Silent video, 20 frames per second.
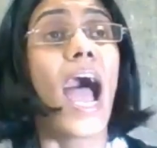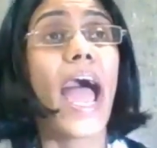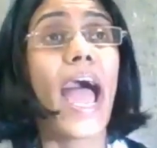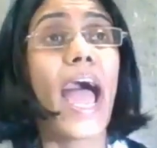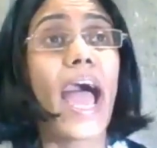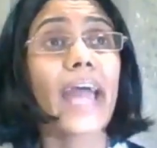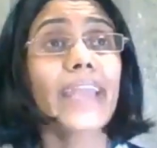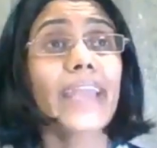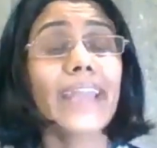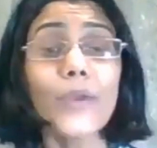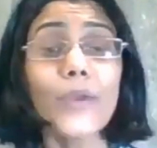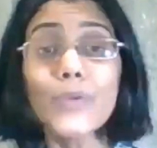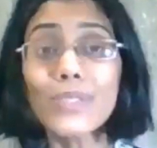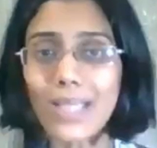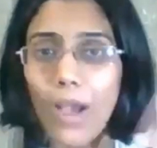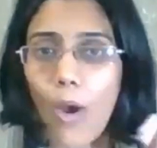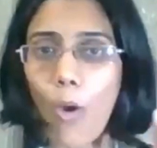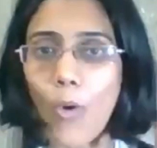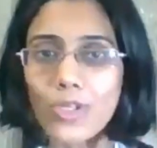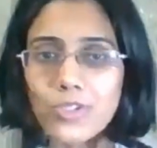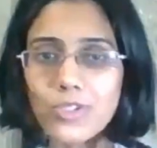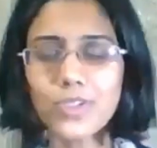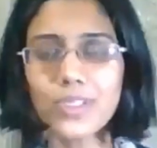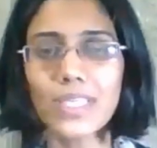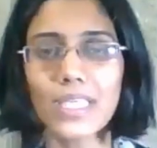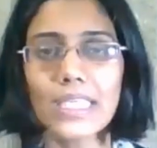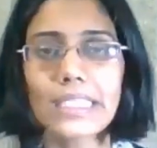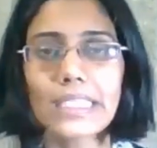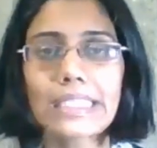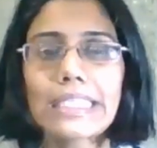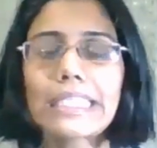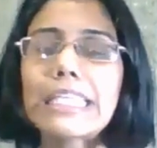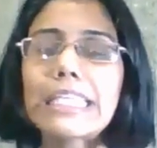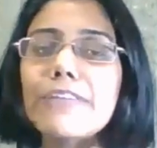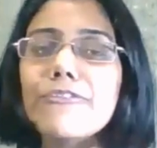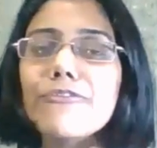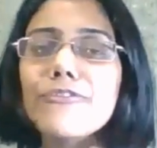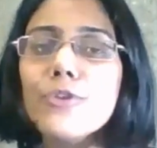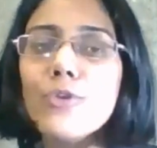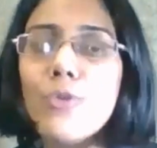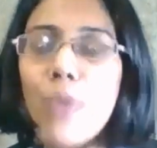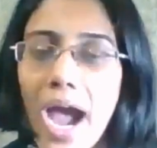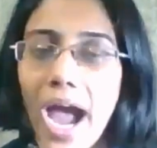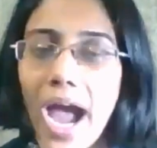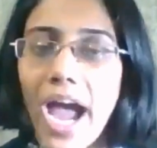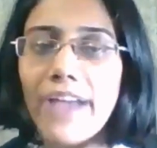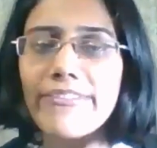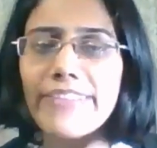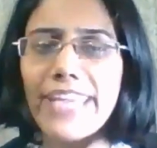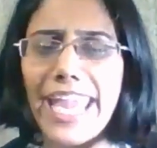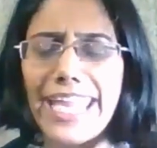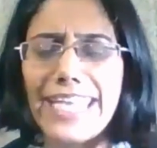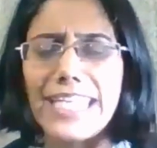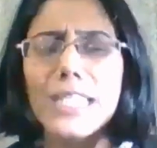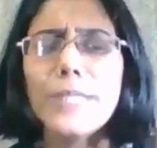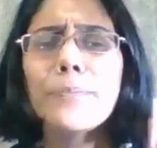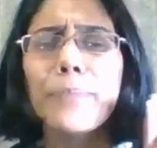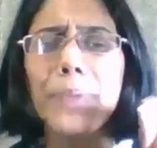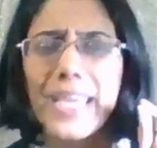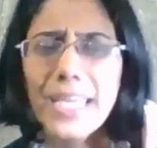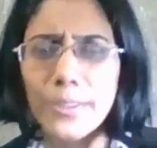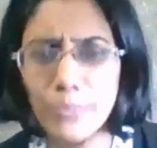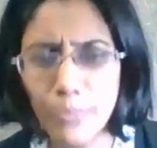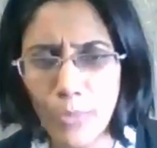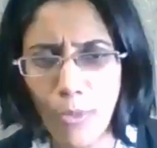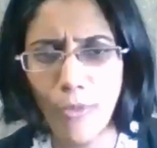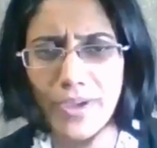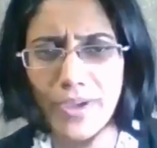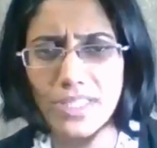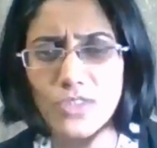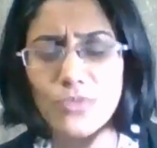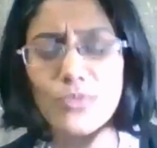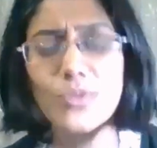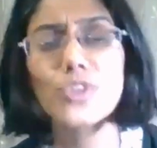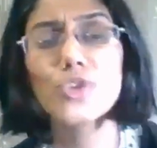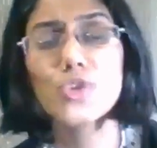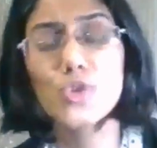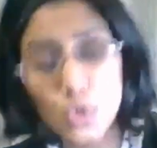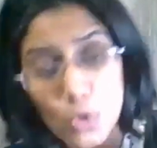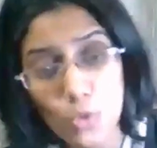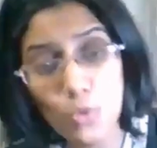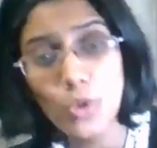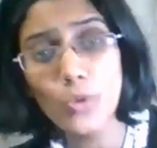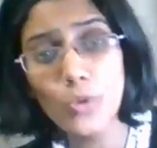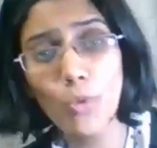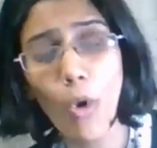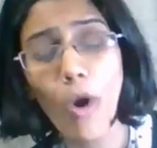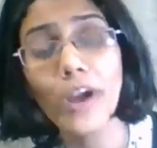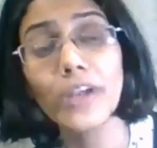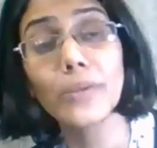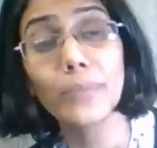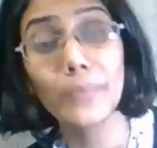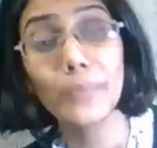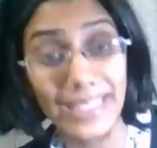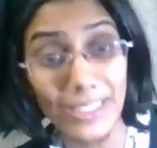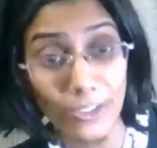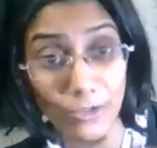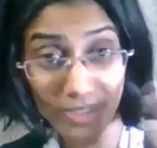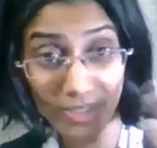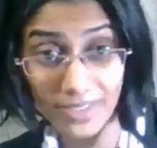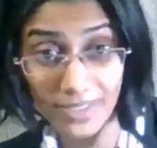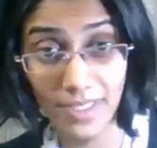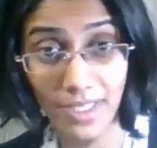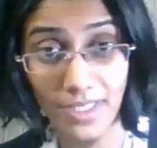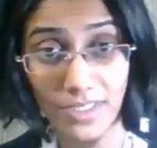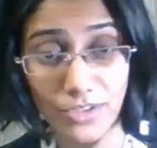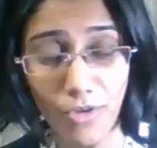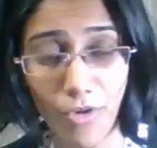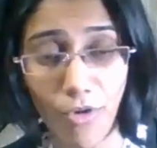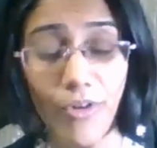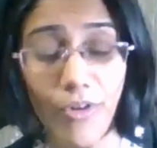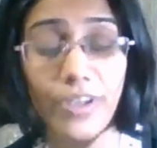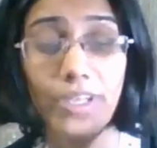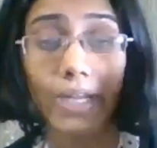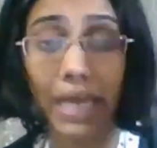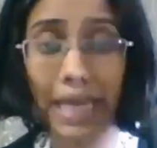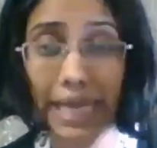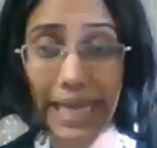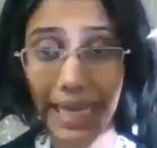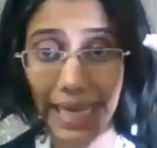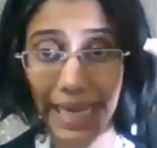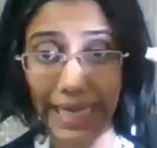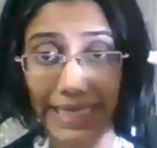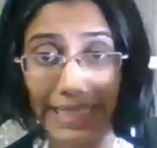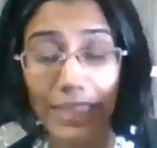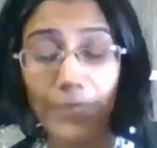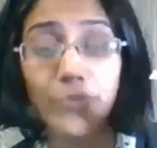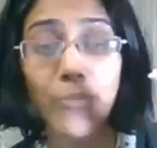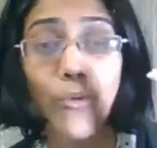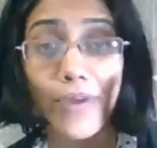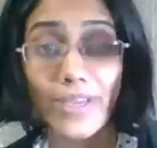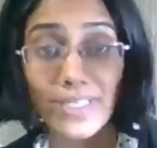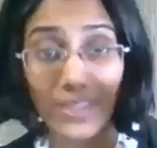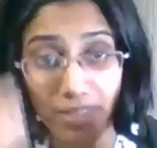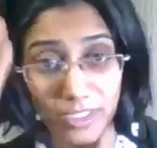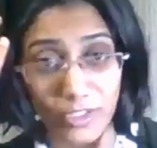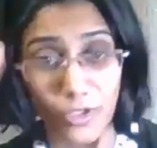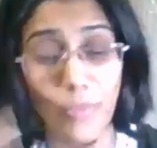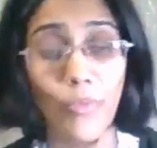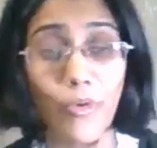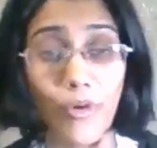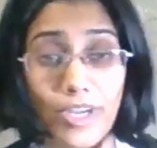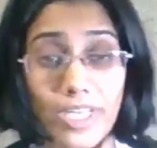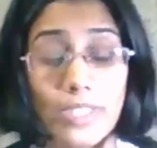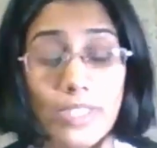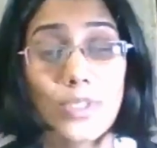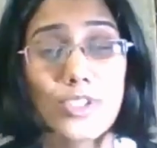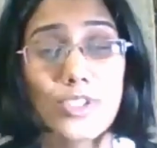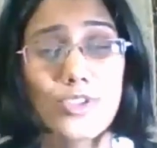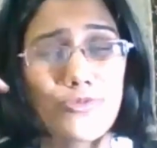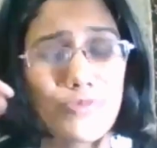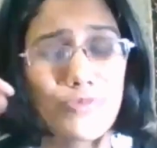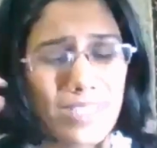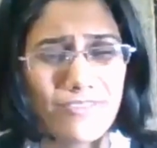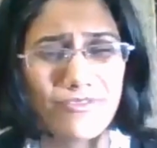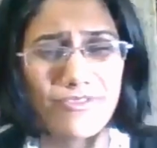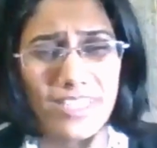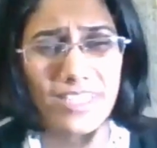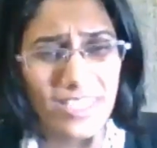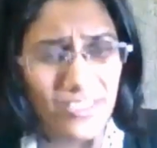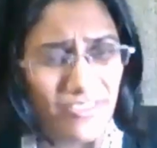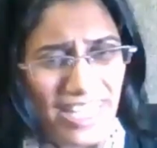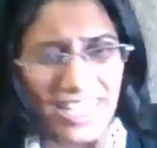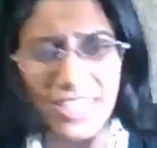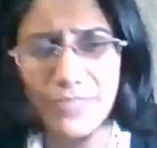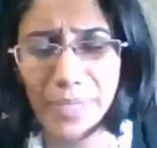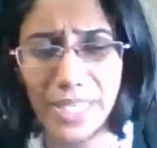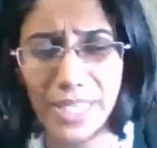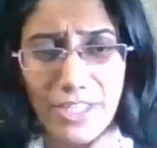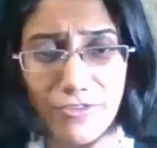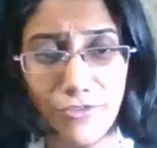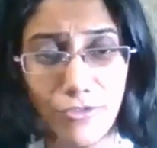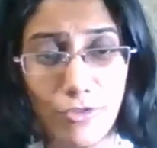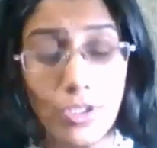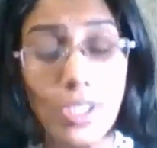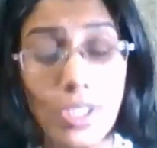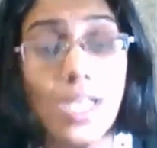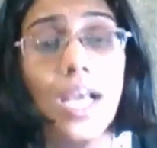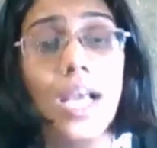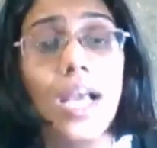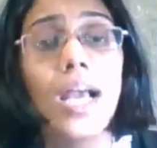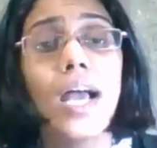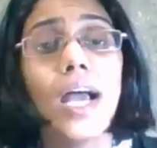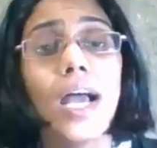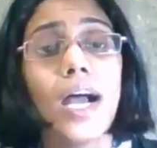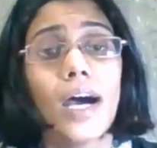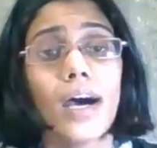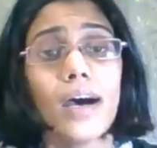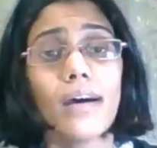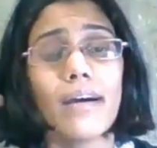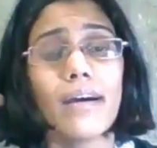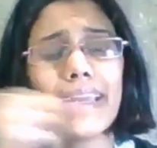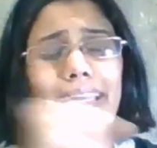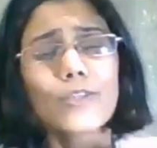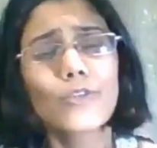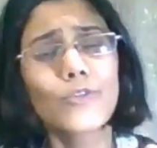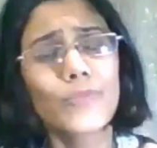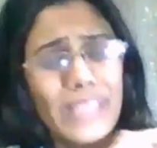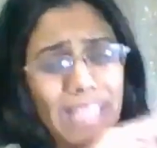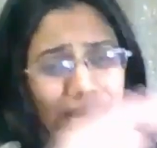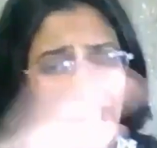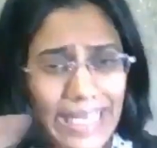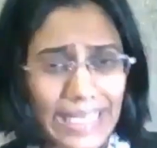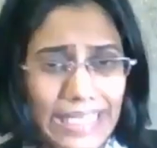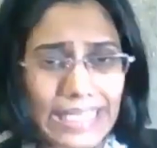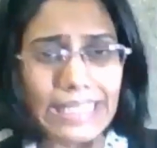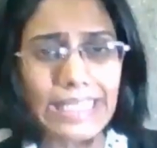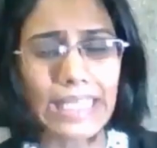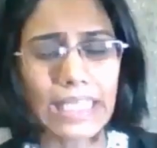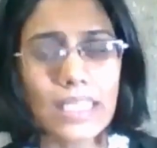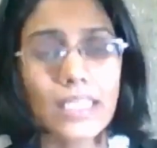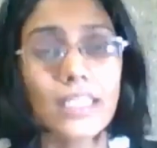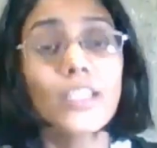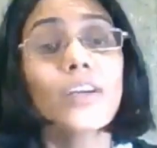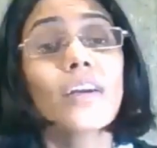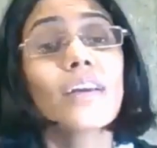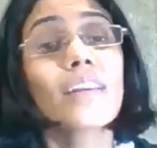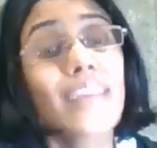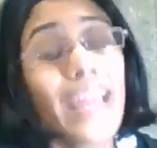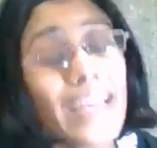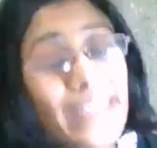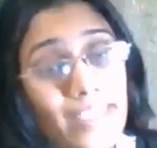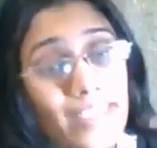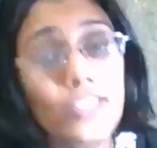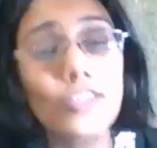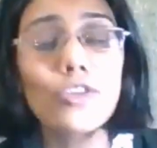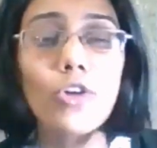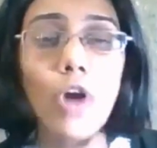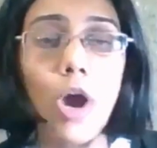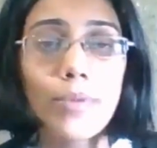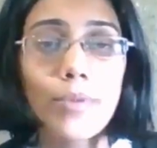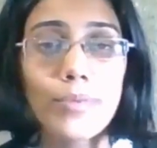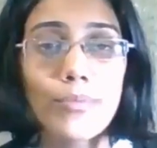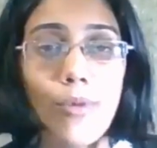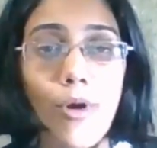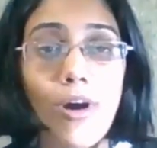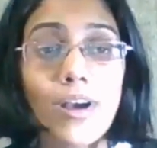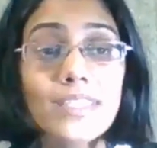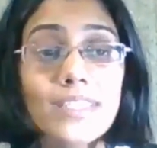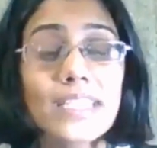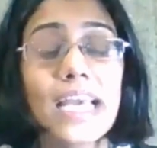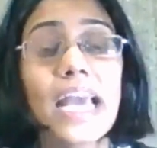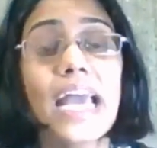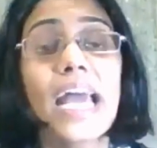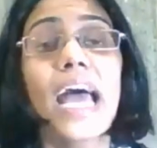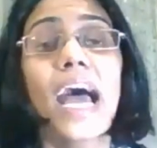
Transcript: And I was also thinking, if you have any pain points which you would want me to discuss on, any points in your body which you, it, it's very painful, uh, it could be anything, write it in the comment box.